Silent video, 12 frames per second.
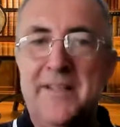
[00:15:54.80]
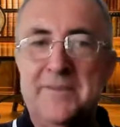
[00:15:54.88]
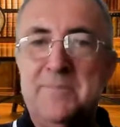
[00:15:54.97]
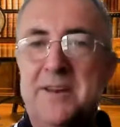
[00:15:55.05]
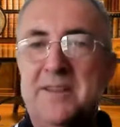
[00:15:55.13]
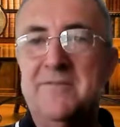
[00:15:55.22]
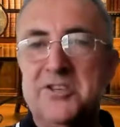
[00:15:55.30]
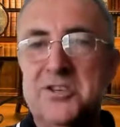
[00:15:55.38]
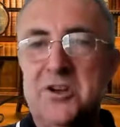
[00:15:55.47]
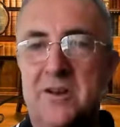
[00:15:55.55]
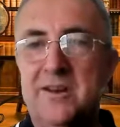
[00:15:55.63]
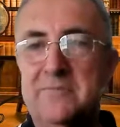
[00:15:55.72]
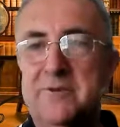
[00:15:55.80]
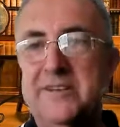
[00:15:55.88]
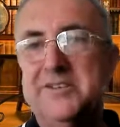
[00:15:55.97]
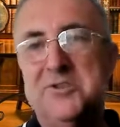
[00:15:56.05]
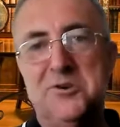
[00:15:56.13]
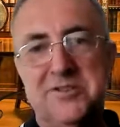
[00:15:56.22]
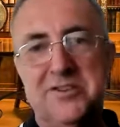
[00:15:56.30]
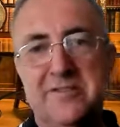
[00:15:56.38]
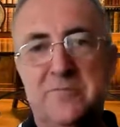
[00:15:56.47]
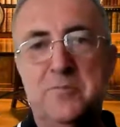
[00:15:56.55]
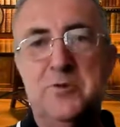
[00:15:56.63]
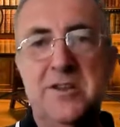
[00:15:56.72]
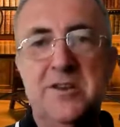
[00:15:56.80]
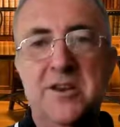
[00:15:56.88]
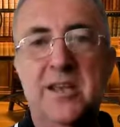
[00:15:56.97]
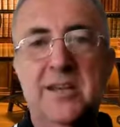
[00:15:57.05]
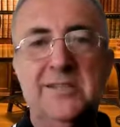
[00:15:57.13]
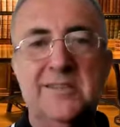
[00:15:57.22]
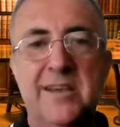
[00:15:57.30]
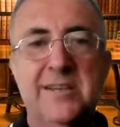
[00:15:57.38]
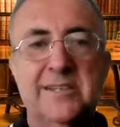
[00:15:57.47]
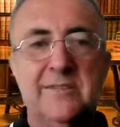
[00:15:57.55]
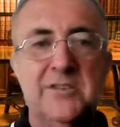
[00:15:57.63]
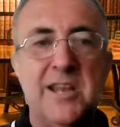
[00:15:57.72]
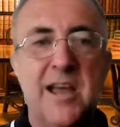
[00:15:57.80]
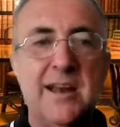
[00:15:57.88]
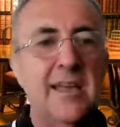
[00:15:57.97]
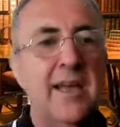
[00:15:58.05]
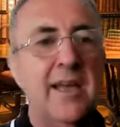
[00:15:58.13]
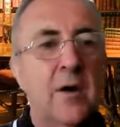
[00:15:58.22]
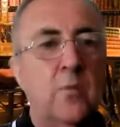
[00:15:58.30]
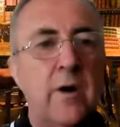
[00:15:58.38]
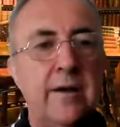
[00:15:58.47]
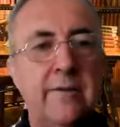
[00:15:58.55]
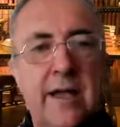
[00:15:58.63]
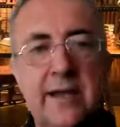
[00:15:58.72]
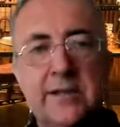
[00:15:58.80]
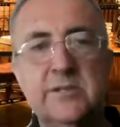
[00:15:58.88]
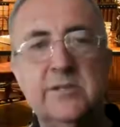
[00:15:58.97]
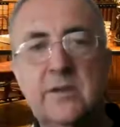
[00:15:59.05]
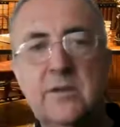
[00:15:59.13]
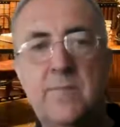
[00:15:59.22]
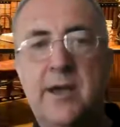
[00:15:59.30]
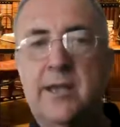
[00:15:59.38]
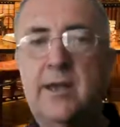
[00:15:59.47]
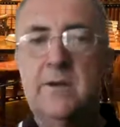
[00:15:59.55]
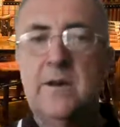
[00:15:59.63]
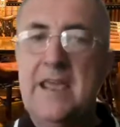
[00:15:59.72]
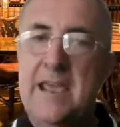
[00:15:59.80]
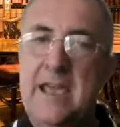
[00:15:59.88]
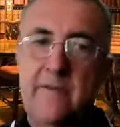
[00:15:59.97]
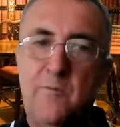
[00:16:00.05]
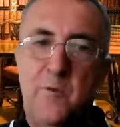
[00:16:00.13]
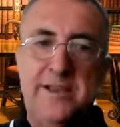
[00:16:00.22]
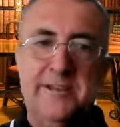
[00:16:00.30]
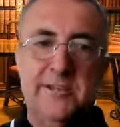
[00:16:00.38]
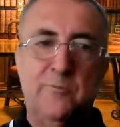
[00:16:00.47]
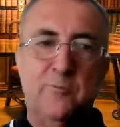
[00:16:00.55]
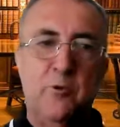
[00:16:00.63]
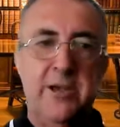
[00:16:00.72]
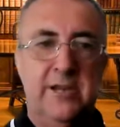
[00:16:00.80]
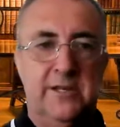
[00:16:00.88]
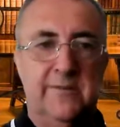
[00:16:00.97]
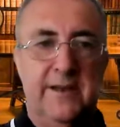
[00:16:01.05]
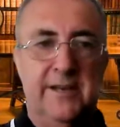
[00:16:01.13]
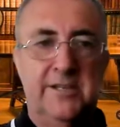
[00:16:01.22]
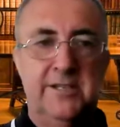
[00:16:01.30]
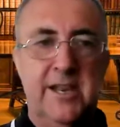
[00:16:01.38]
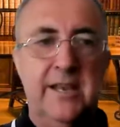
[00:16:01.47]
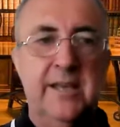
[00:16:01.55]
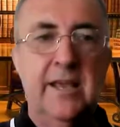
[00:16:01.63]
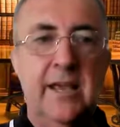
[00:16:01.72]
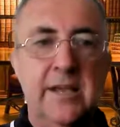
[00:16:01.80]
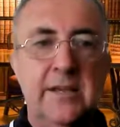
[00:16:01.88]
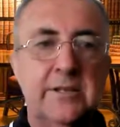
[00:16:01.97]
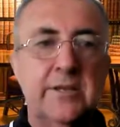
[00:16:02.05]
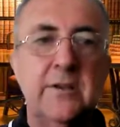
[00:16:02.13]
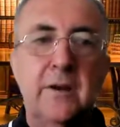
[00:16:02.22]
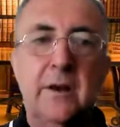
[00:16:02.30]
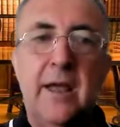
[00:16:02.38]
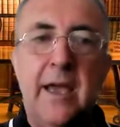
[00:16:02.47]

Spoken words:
many of the scholarly resources put in years and years of study, whereas you may only have weeks and weeks of understanding. So you'll